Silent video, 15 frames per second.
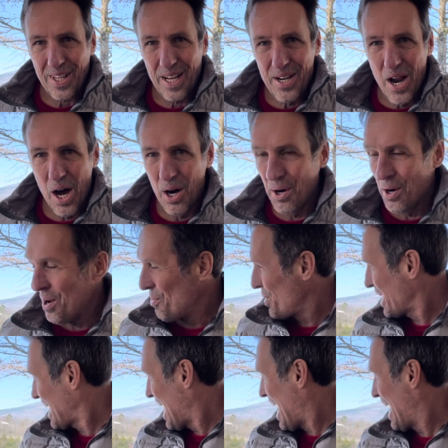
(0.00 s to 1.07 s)
no, we
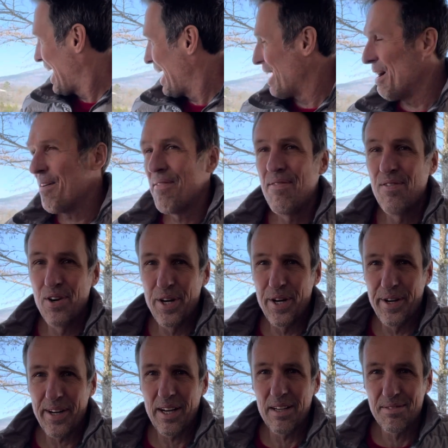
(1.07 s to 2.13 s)
got a foot
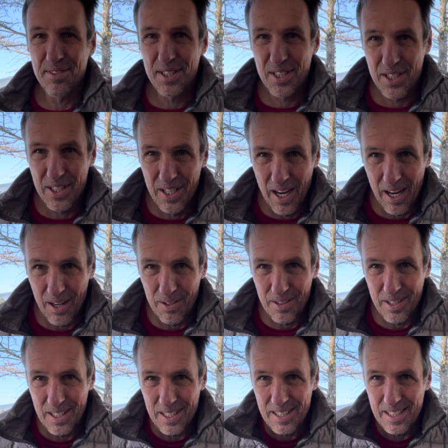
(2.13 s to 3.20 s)
of snow.
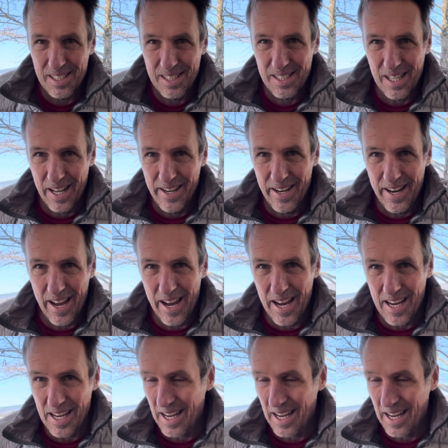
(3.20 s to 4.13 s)
This is Sunday